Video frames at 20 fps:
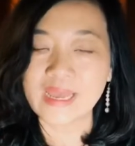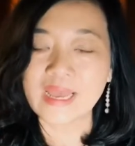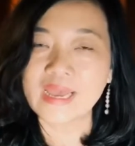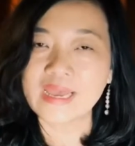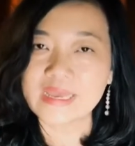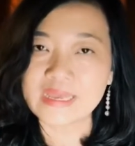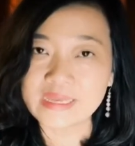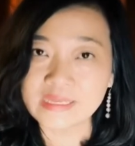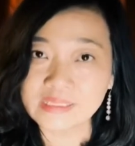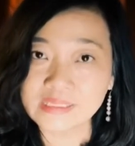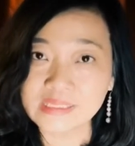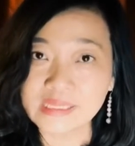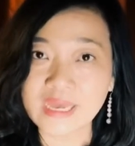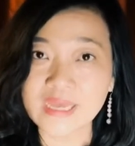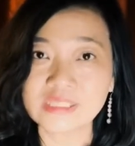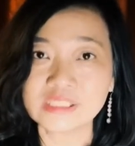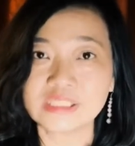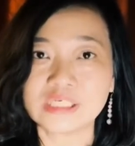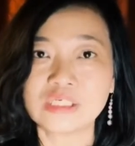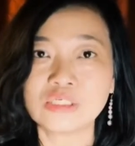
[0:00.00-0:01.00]
insights
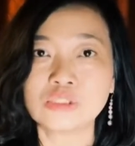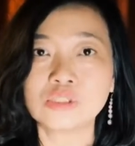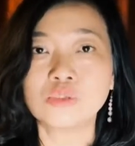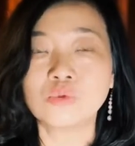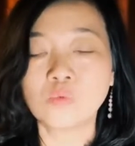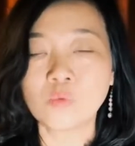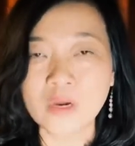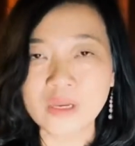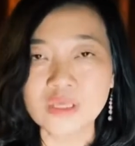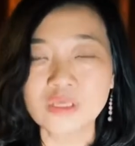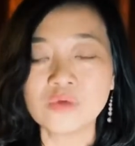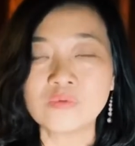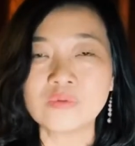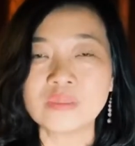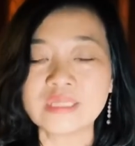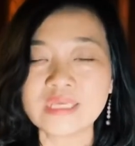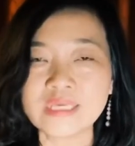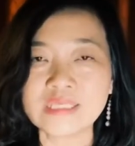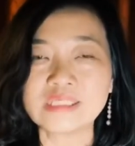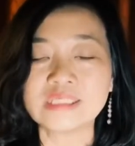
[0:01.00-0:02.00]
into what you
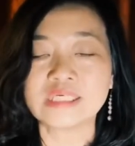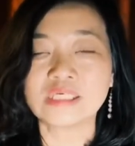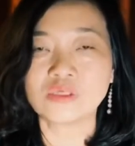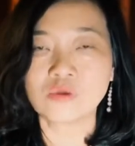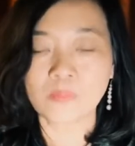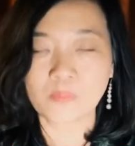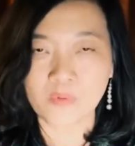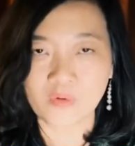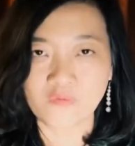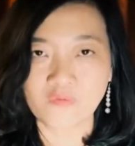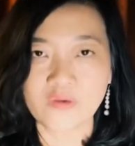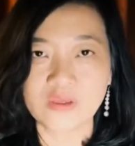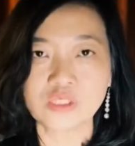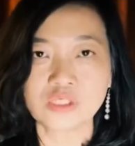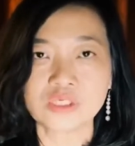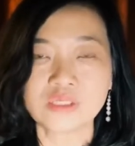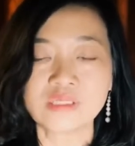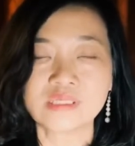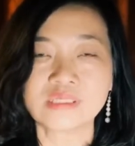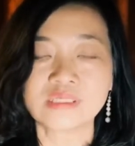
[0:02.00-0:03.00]
need in your
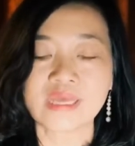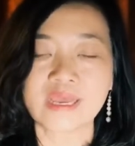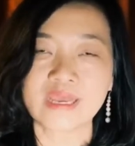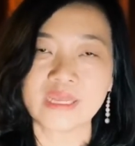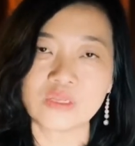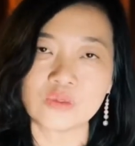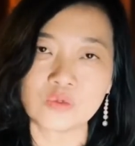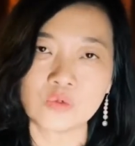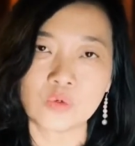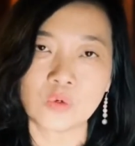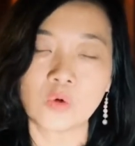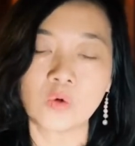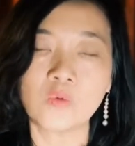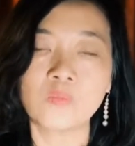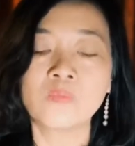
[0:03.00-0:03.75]
professions and your